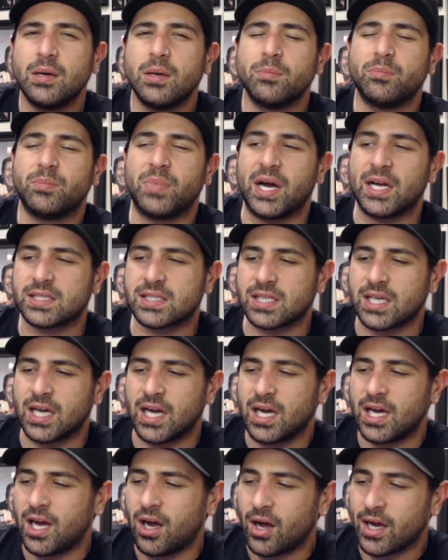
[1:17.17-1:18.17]
but
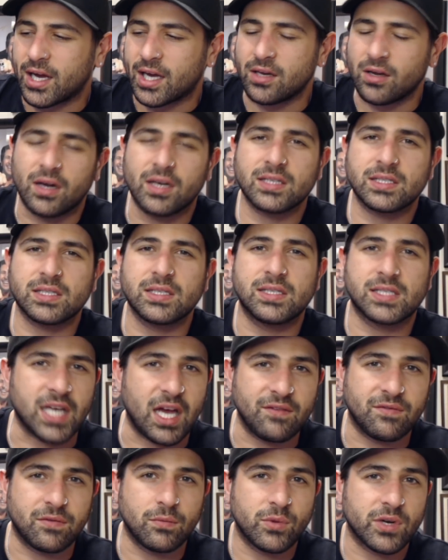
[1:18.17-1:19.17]
I can honestly
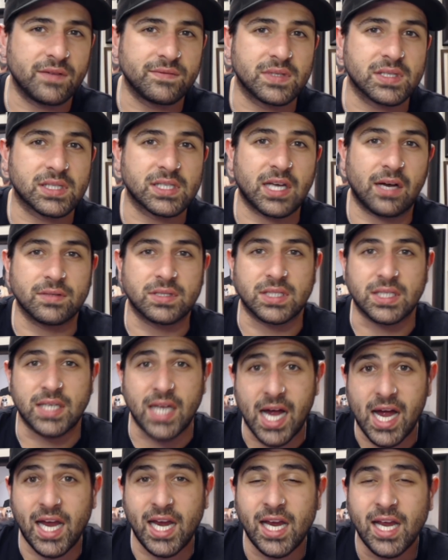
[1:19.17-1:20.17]
say from what I've discovered
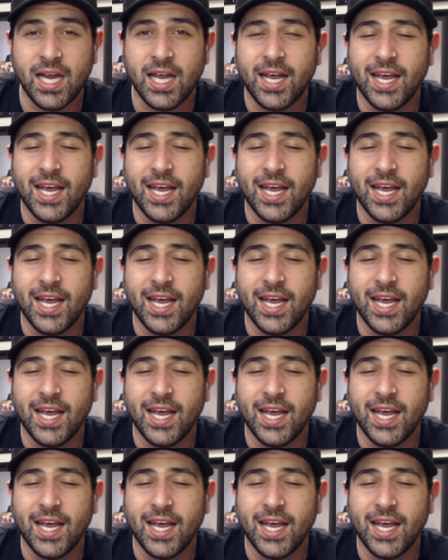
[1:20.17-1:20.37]
today,